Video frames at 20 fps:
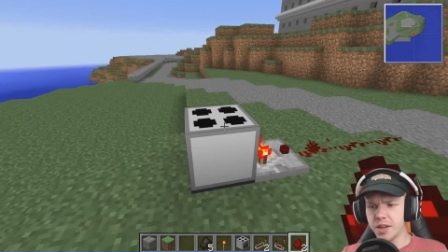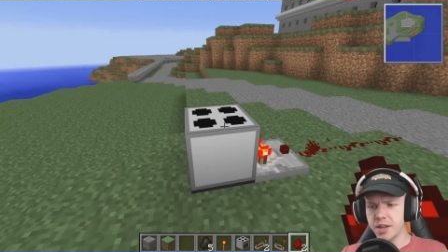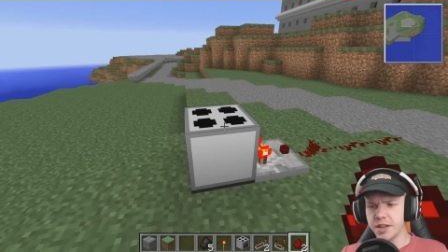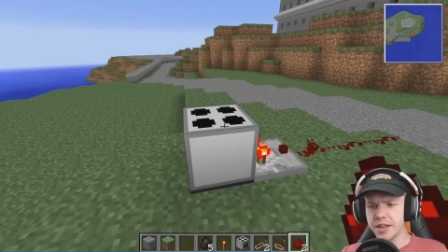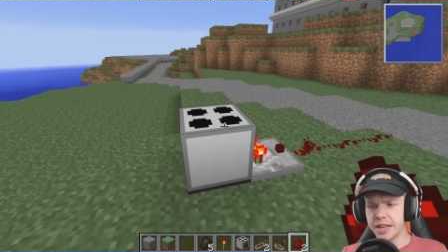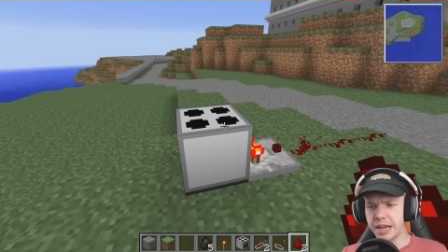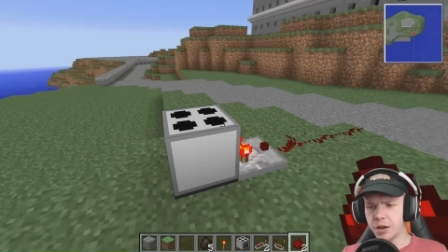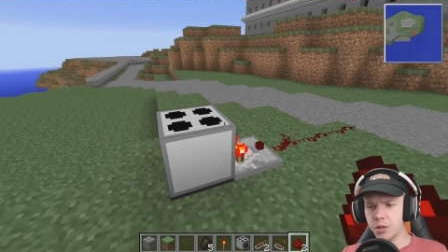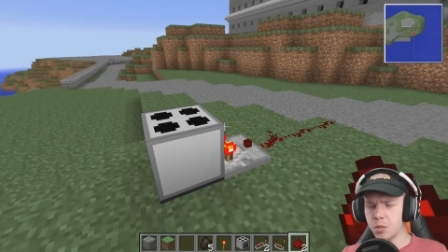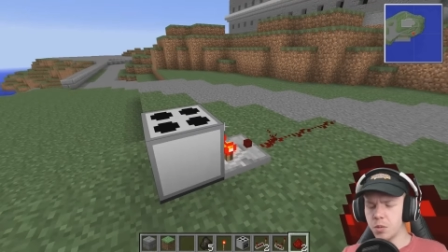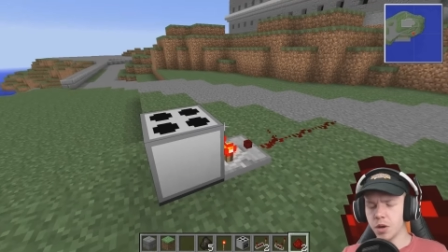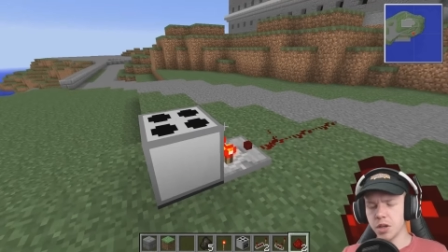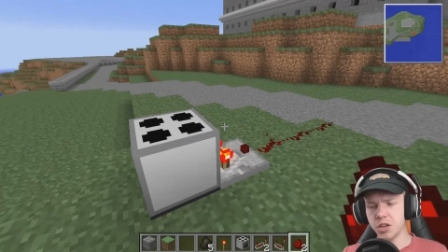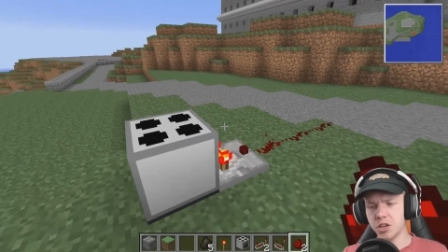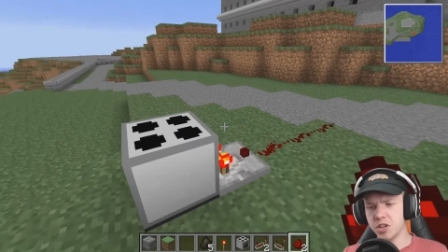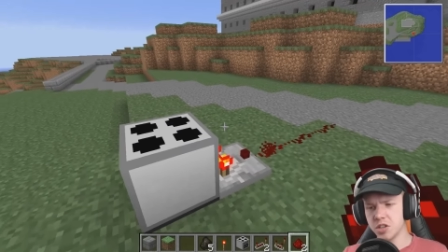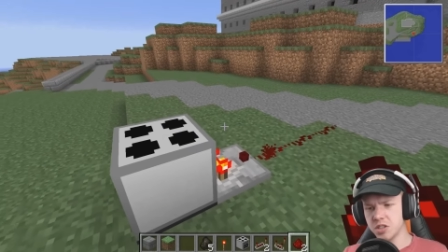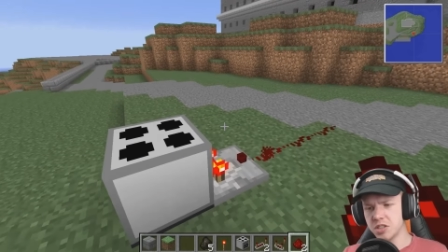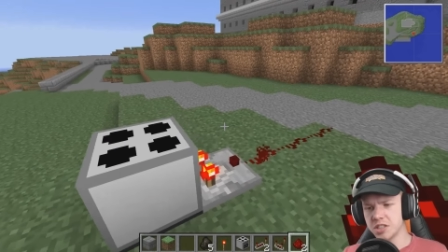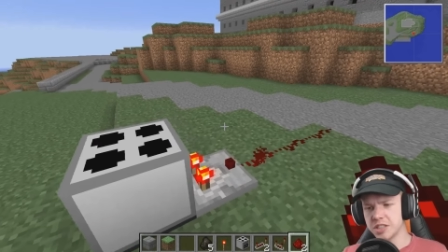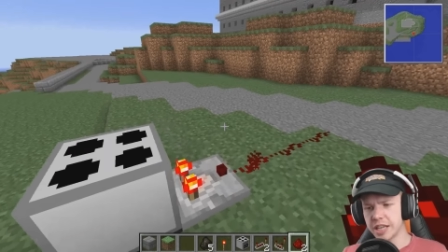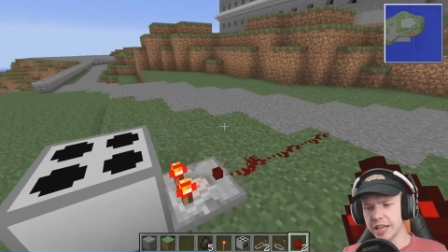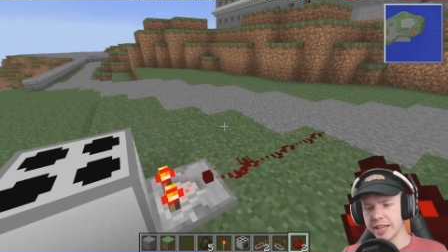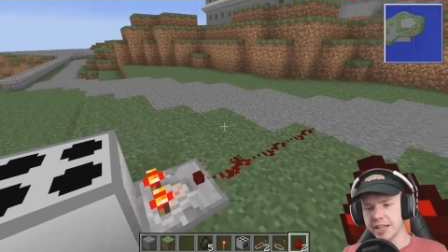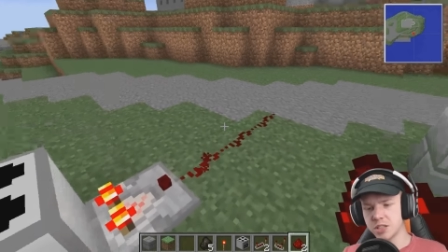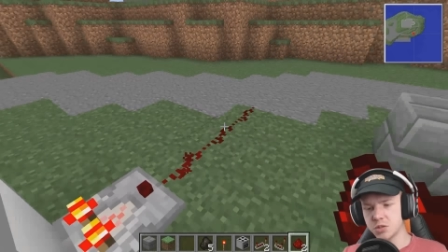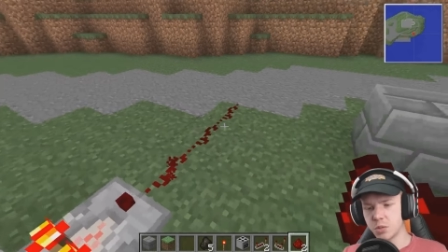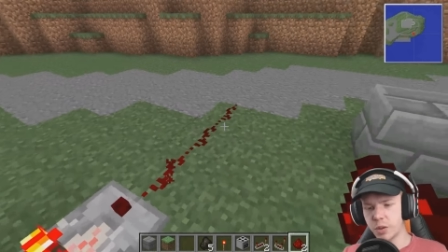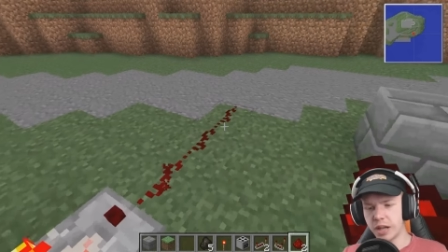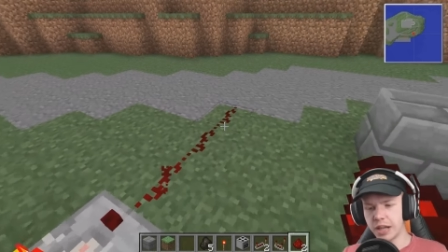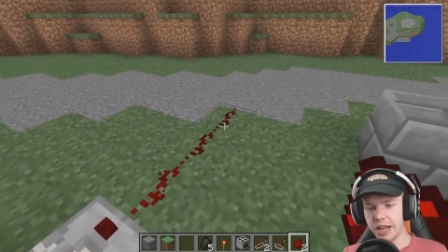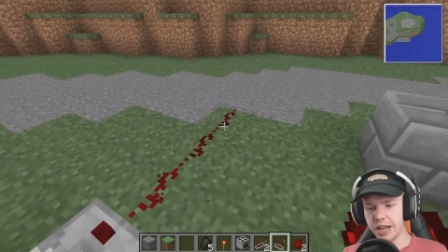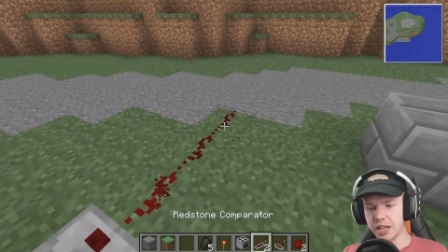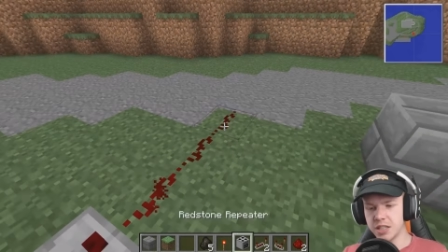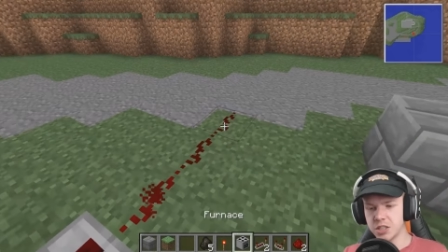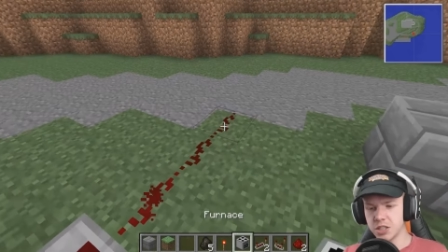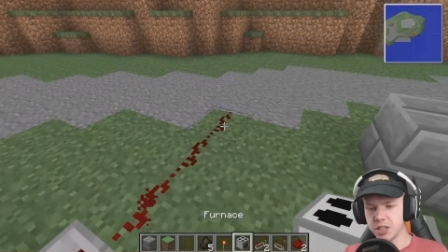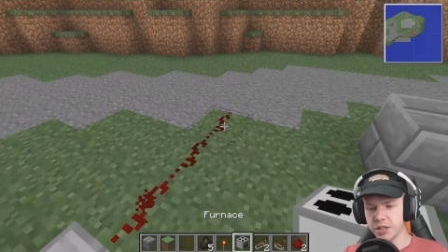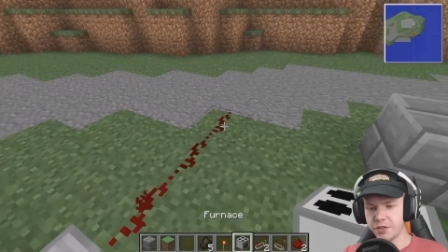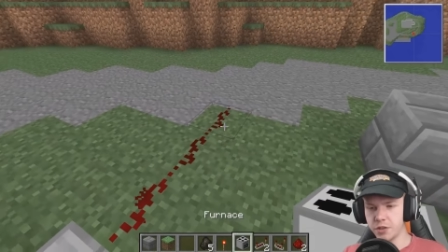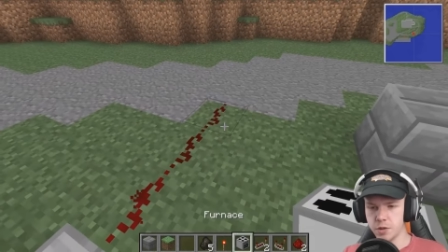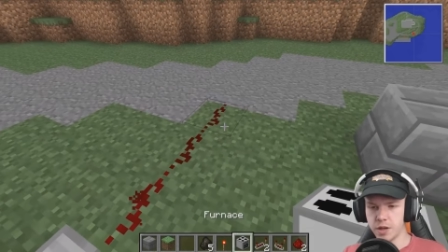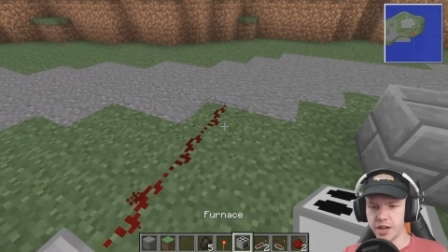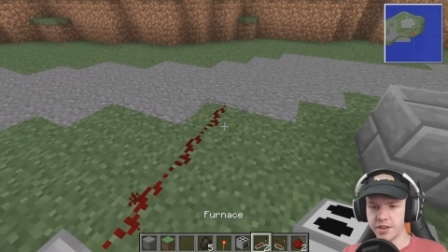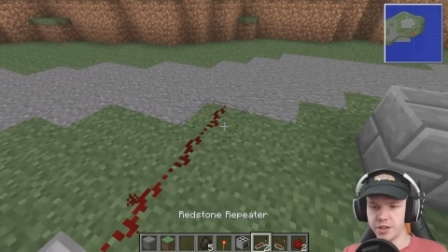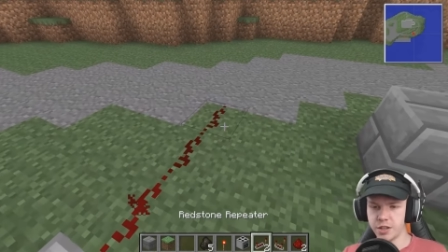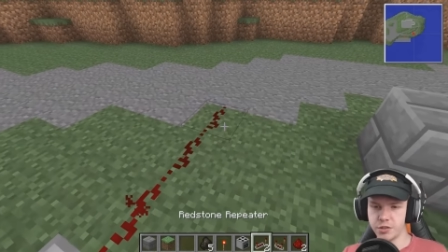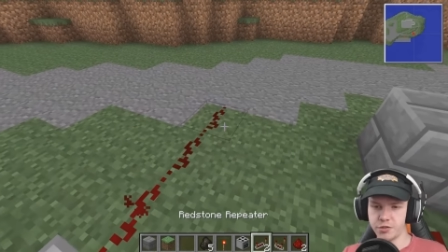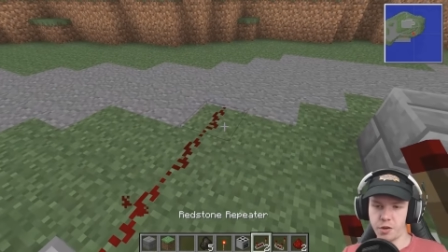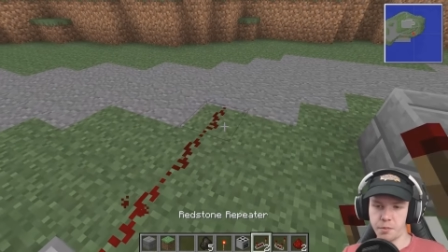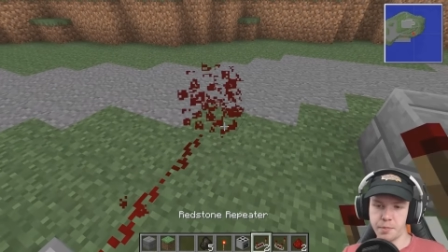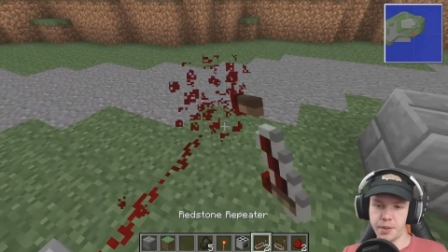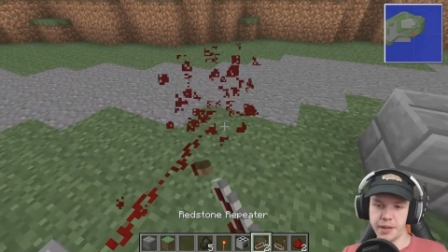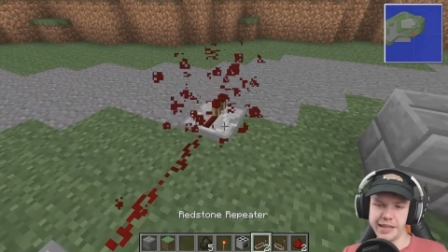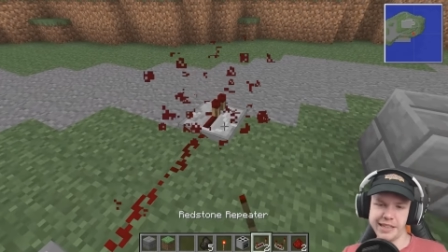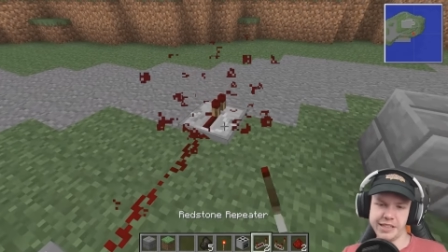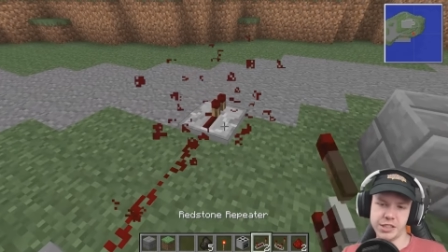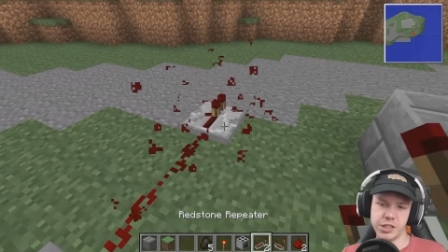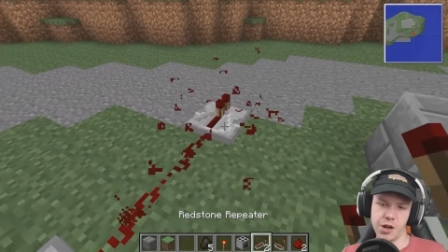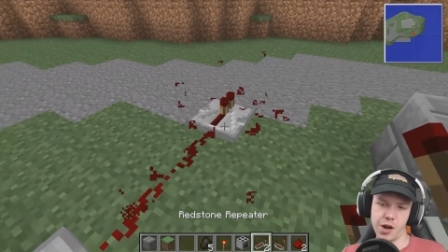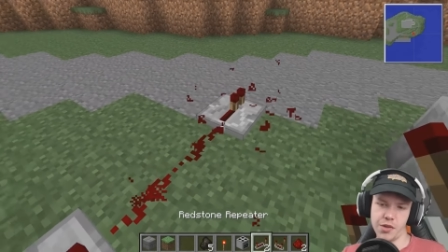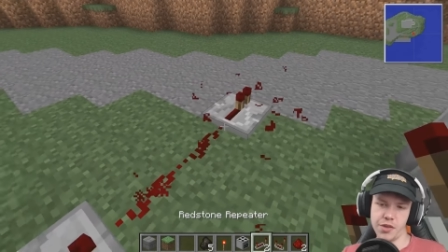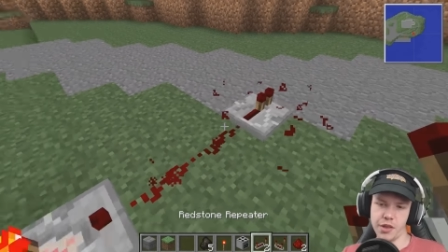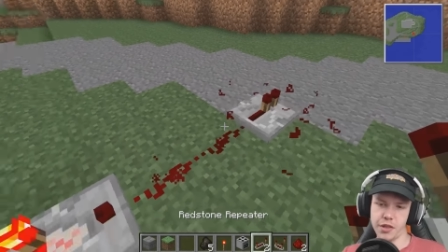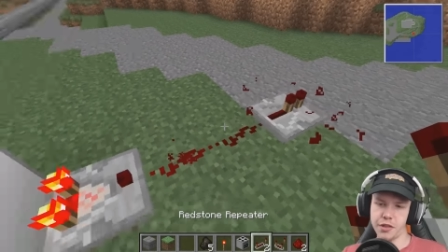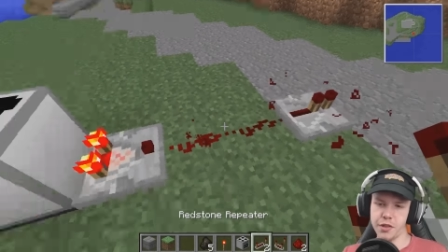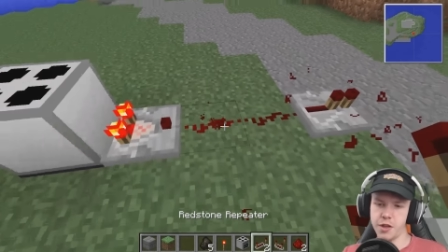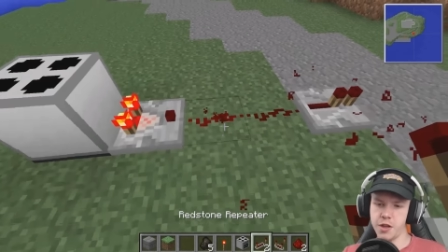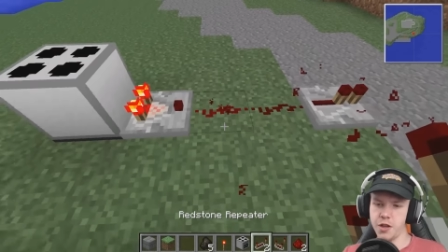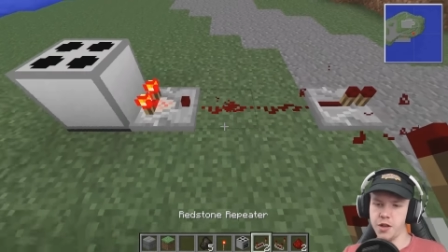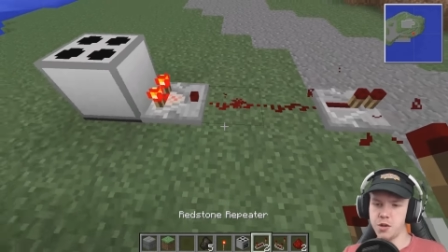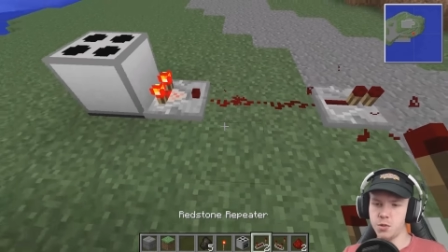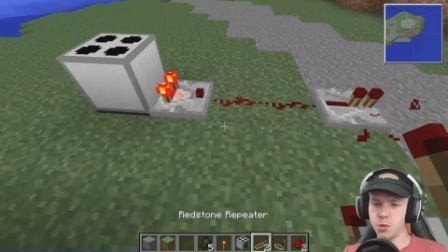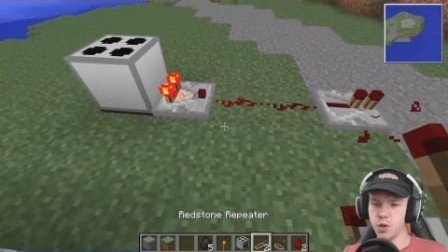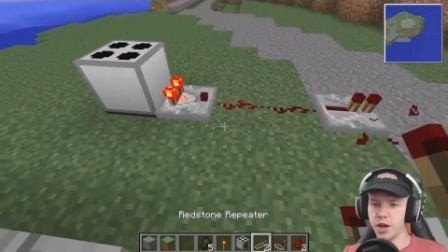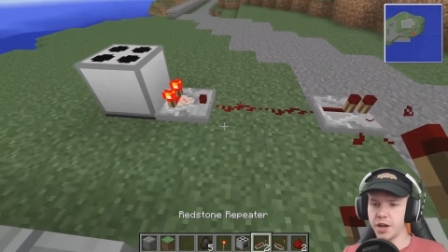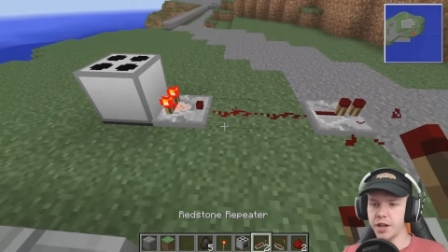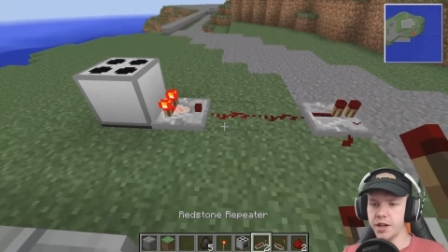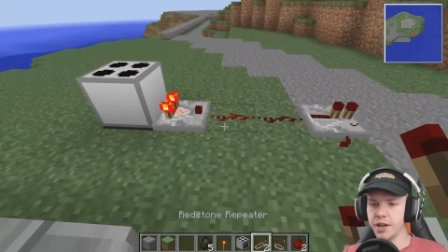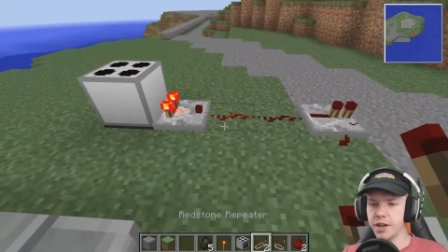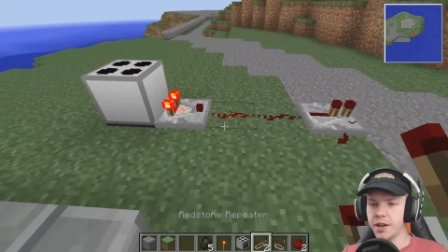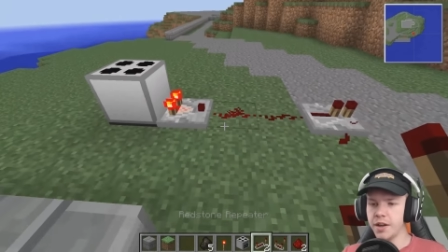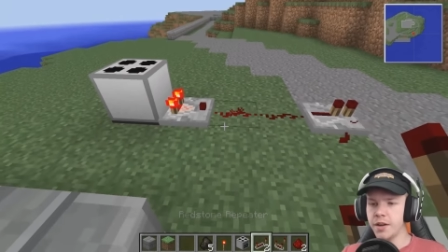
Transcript: Now, what you could say is, well, A J, if you had a repeater on the third one,